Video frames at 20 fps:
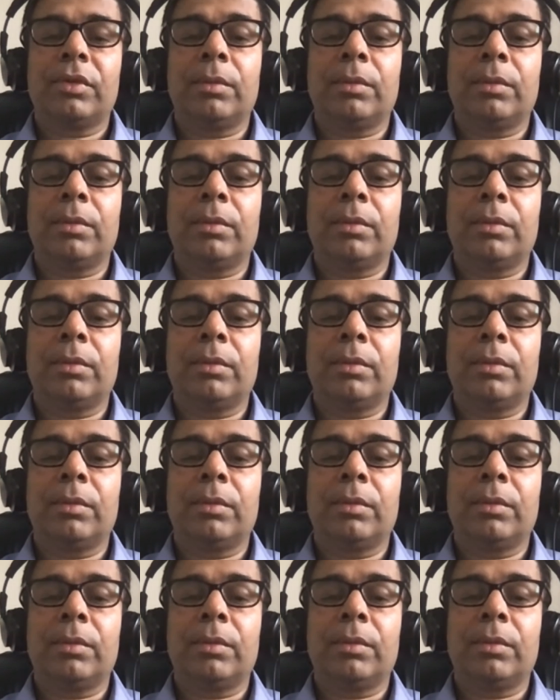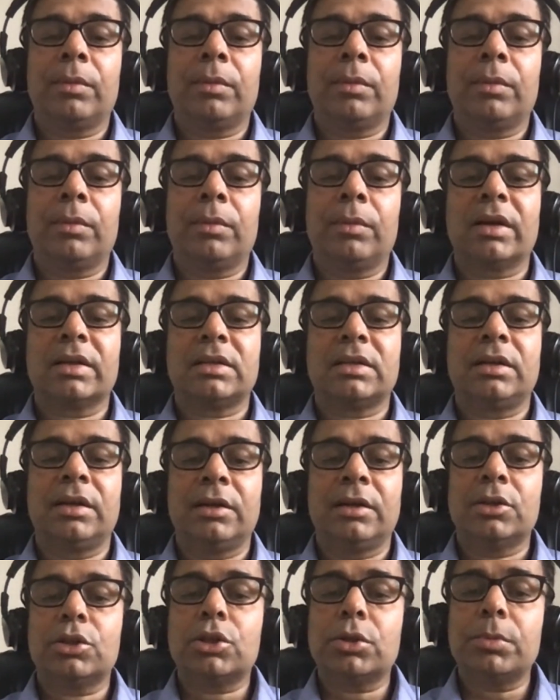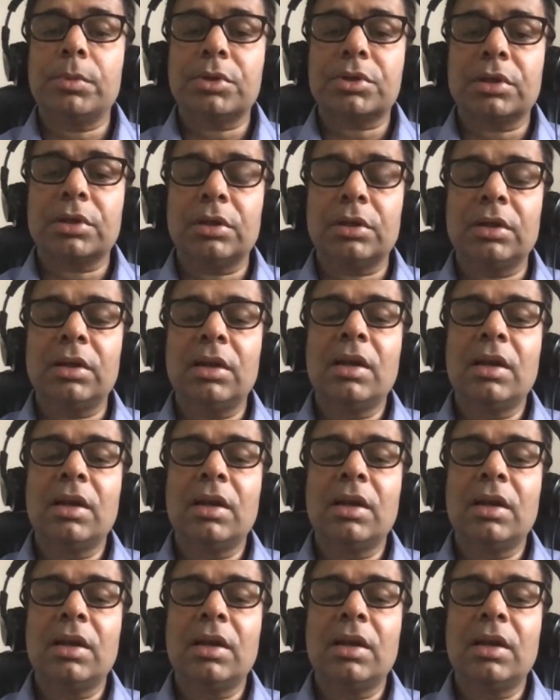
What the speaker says: the political economy of electricity distribution,